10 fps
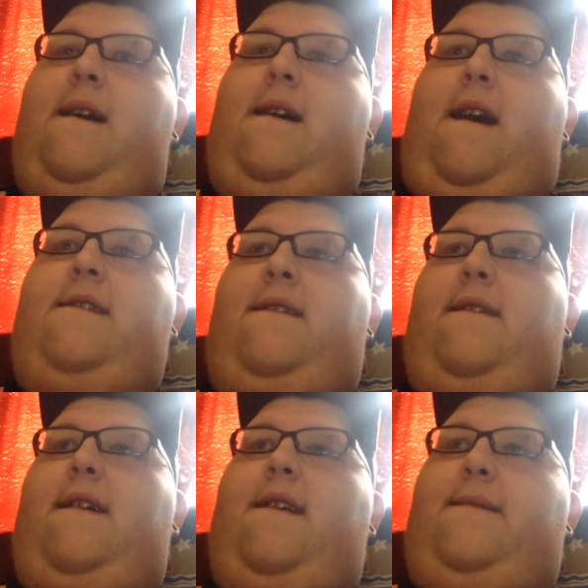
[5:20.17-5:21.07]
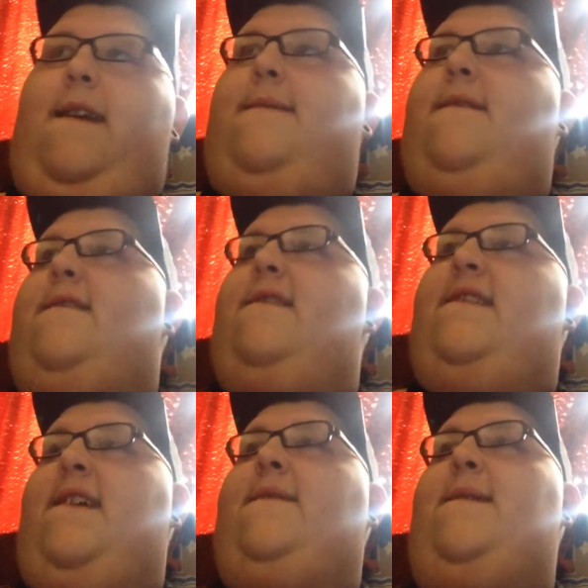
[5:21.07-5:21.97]
I know a lot of people,
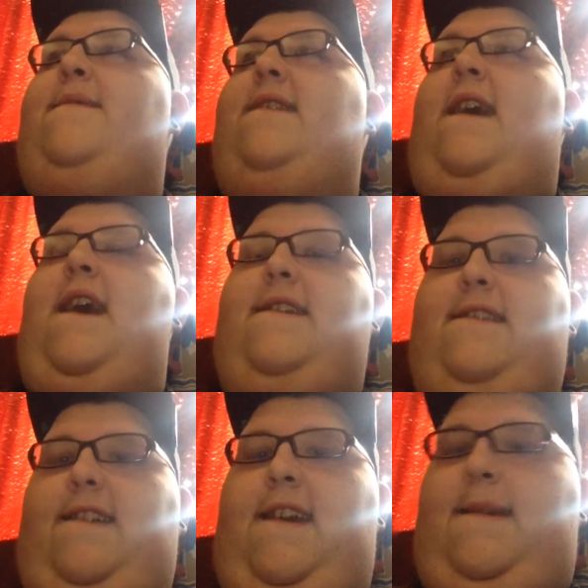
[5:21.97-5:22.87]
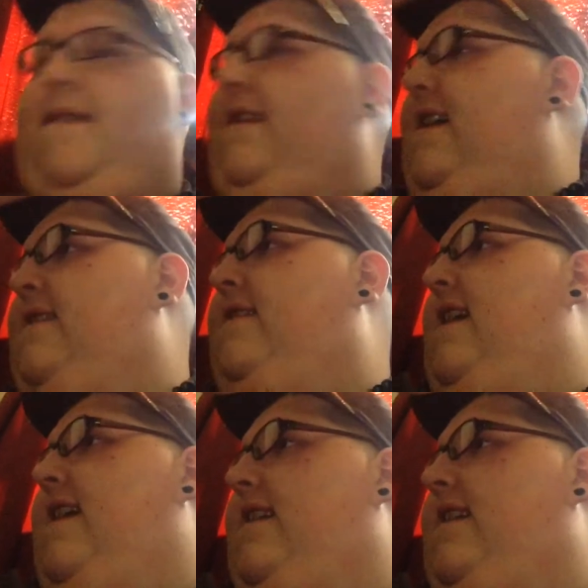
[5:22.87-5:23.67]
instead of keeping the cans, to keep the tin lid,